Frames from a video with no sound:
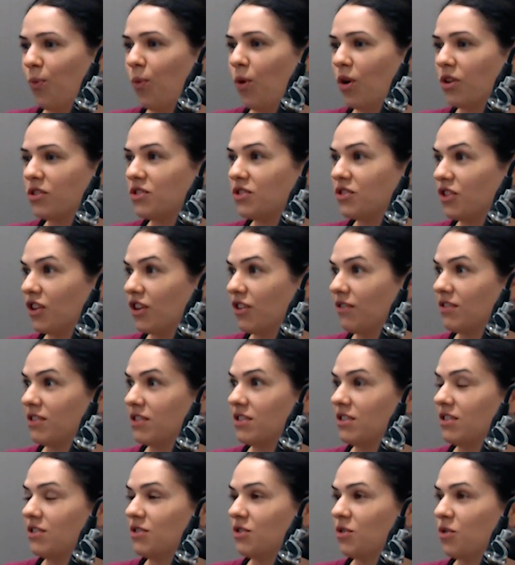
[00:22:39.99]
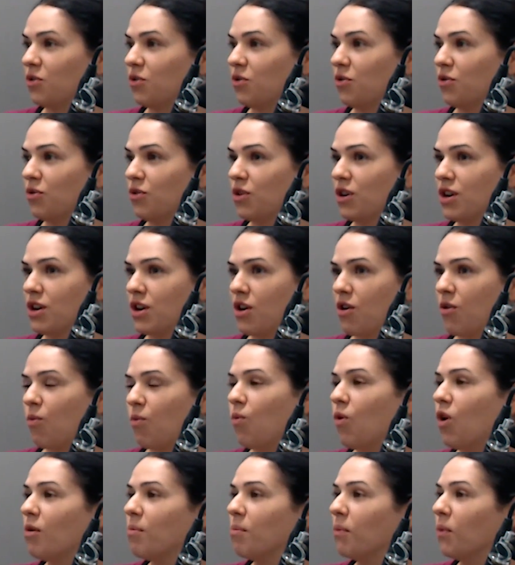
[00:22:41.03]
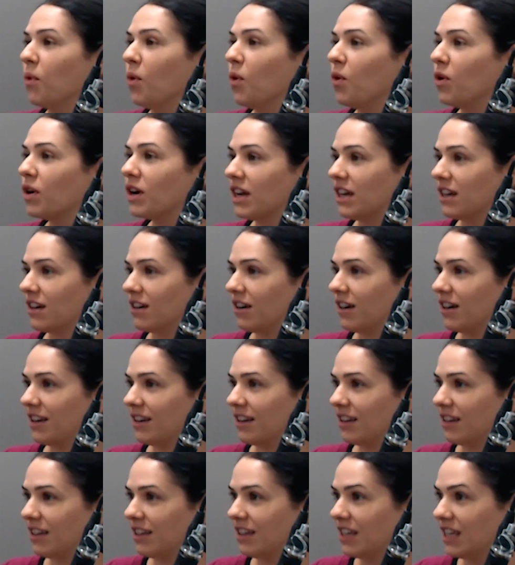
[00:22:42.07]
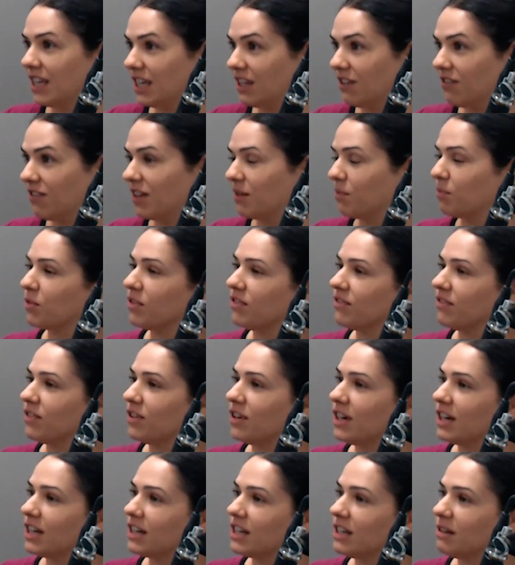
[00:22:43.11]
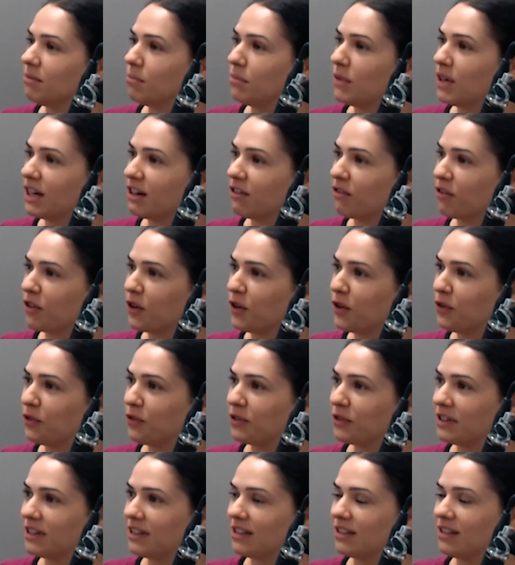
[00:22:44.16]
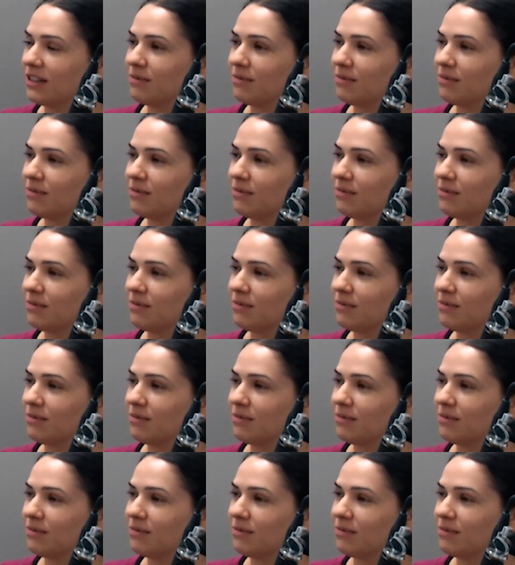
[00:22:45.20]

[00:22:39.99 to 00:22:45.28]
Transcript: what services or what more can I give and provide in my role.